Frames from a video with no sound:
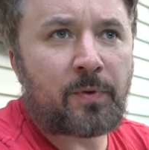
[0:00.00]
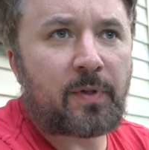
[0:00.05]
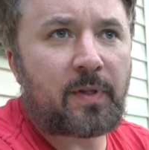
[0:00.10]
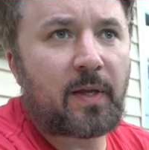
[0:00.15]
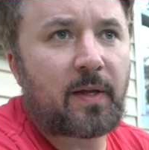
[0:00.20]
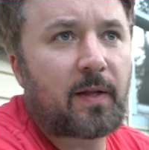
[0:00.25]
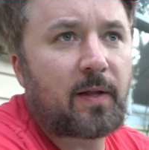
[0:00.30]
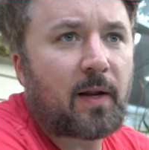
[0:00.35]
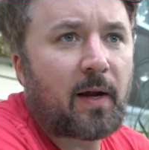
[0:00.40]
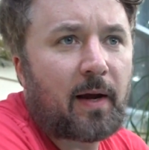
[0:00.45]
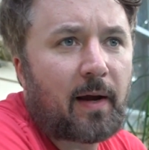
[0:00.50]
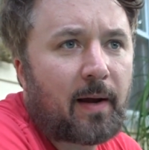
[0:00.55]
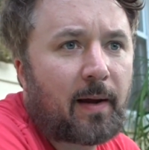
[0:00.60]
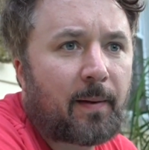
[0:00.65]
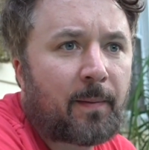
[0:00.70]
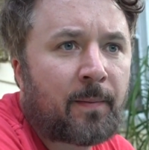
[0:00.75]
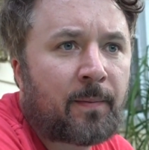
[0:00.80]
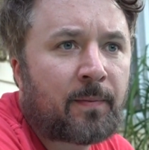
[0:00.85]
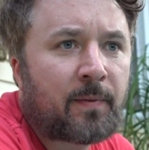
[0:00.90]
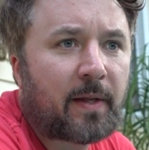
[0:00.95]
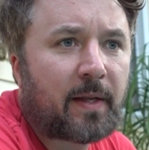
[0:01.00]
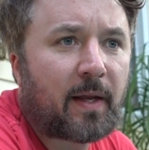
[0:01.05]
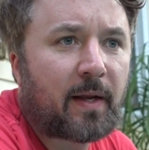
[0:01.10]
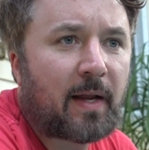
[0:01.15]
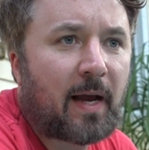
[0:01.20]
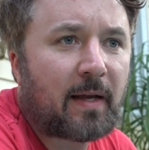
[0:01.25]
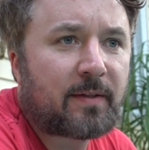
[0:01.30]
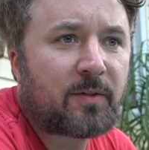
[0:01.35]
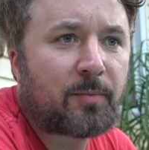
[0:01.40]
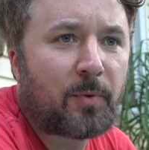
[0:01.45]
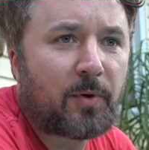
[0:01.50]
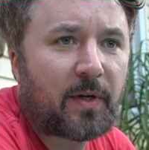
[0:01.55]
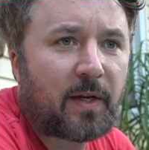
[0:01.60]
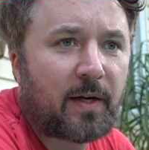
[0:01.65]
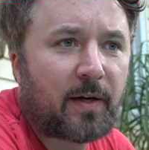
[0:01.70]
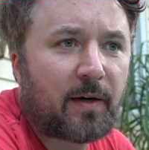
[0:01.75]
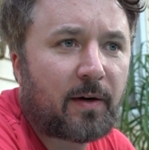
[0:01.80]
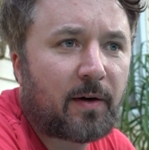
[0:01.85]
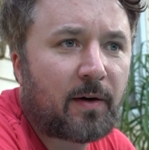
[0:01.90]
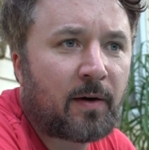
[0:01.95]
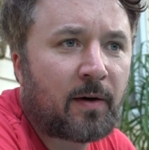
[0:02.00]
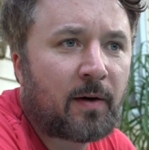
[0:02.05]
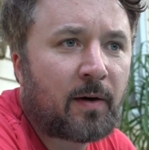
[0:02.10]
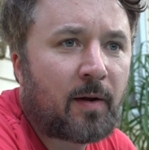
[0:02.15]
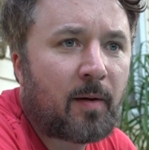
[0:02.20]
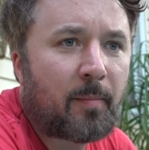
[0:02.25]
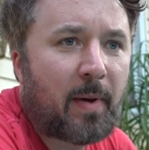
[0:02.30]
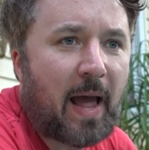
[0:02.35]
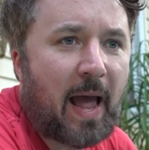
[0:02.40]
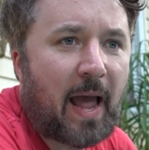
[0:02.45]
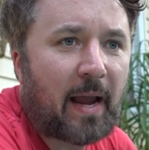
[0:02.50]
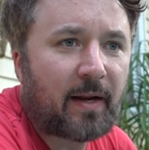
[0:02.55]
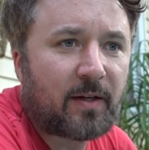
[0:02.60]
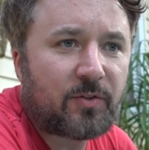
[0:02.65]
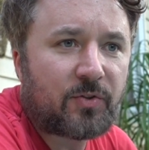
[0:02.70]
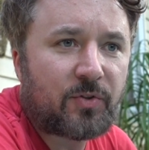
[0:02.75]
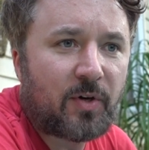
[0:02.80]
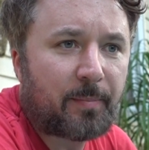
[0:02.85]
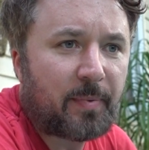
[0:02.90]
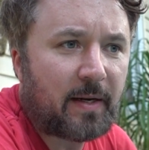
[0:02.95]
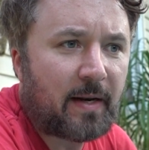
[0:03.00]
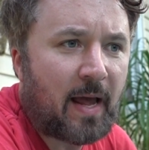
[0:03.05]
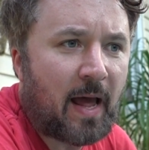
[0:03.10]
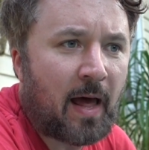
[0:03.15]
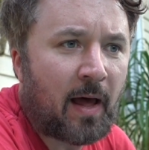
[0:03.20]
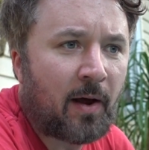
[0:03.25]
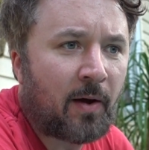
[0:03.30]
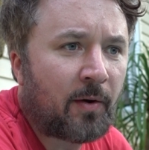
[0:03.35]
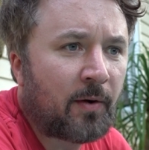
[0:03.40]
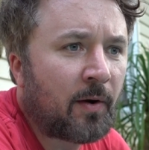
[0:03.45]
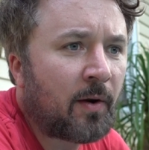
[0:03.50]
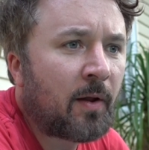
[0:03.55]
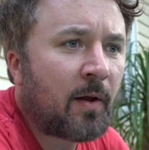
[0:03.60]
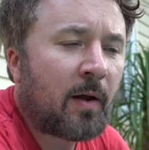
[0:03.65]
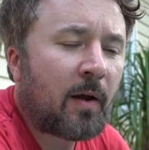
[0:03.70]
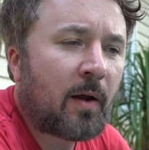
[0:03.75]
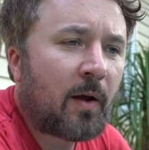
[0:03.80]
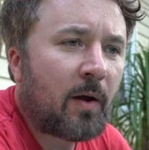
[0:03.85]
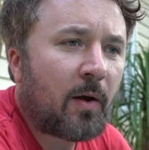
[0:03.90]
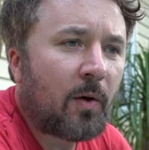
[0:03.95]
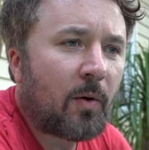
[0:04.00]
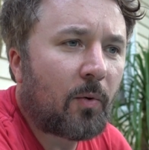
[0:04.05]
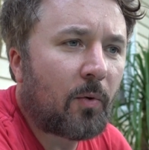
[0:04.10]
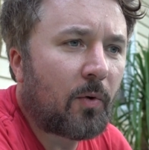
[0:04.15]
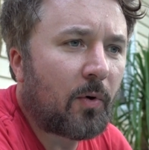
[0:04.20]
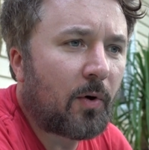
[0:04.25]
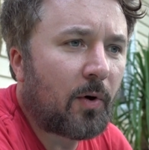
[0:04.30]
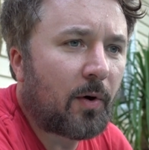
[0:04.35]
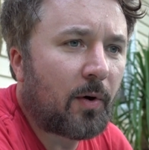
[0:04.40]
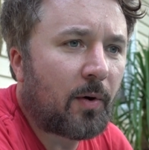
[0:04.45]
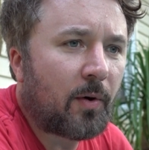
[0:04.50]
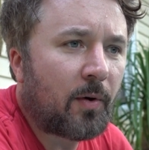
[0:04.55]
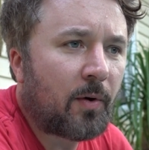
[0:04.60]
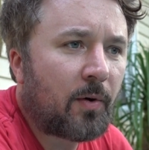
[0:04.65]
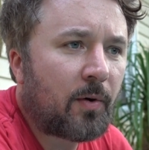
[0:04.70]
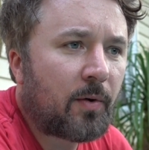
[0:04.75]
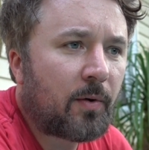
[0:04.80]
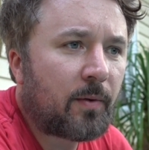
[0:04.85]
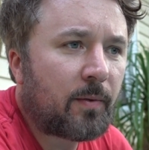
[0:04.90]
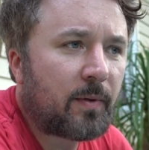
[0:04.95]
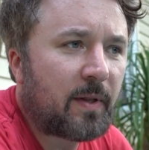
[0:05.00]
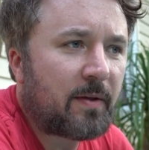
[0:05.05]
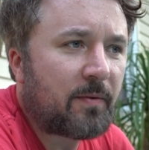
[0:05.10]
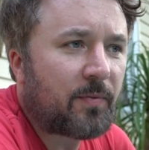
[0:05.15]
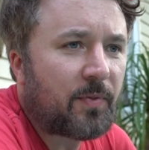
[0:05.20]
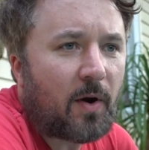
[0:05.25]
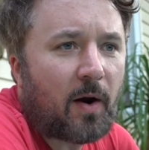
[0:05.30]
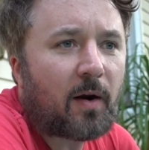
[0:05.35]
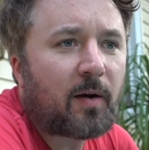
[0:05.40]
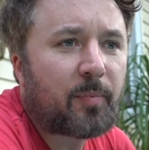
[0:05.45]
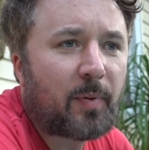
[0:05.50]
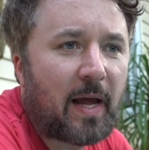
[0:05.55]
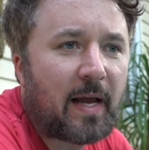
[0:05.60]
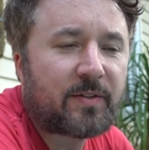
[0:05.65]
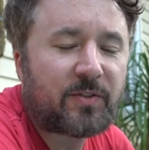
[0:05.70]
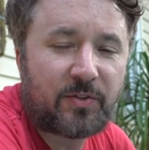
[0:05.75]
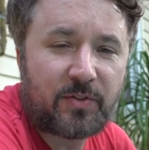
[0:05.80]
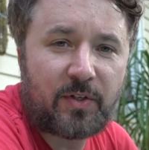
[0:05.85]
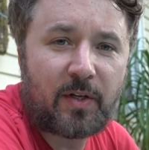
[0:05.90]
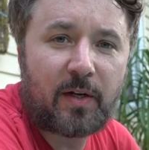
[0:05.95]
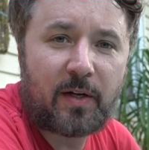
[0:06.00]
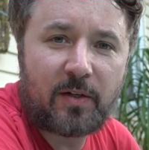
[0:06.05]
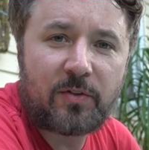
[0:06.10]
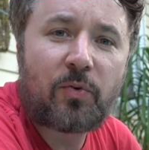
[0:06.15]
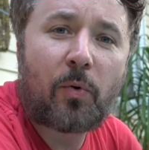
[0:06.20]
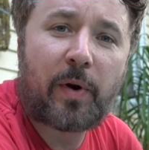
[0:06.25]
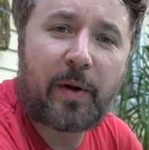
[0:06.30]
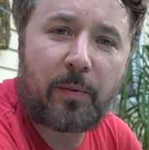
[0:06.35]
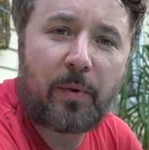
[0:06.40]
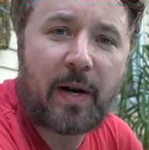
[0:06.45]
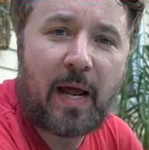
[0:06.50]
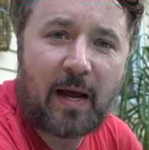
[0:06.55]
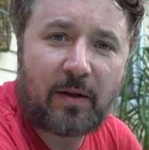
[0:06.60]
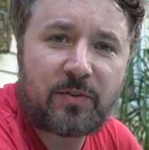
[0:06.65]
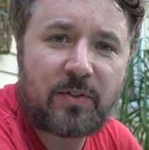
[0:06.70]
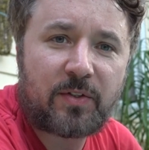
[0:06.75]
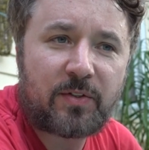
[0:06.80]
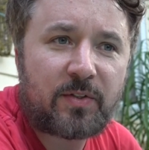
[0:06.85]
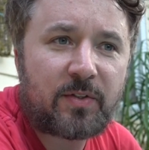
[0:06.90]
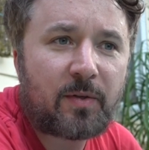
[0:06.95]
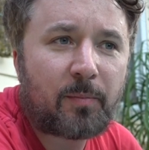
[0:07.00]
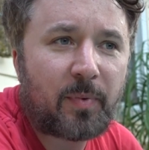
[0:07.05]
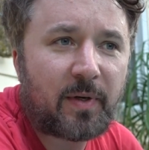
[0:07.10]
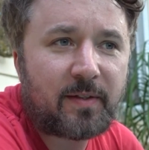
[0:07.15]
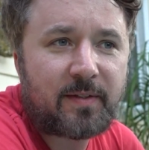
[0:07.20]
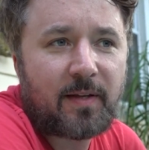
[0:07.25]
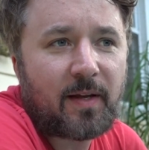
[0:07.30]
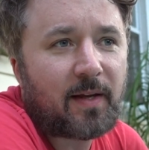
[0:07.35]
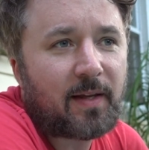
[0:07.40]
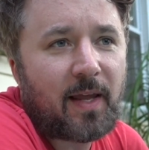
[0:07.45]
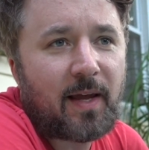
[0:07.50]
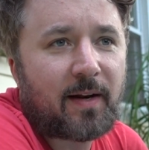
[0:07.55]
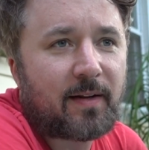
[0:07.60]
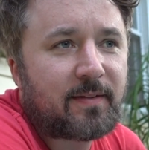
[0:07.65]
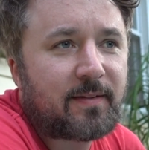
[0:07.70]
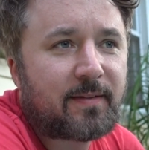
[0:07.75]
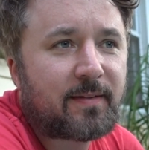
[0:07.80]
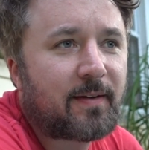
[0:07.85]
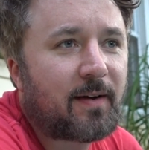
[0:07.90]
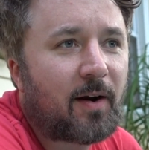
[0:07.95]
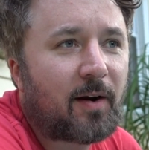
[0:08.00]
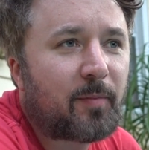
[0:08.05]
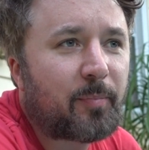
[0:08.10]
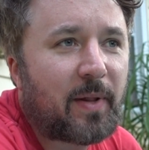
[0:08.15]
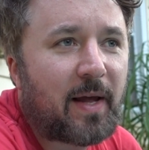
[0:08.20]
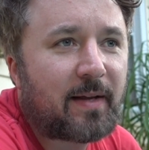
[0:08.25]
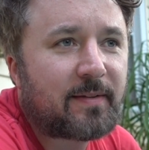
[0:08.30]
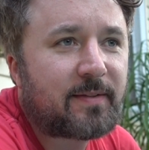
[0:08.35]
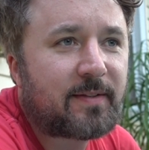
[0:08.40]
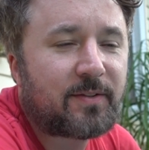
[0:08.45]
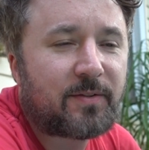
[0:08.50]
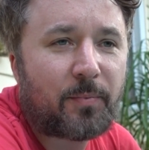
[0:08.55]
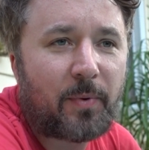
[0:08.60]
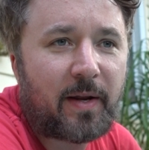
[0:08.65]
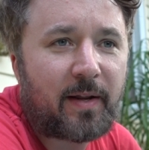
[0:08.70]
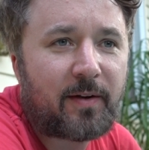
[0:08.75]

get like a Gossamer gear bag and strip it down. Or the Arc Blast is good at 21 ounces, but Arc Blast is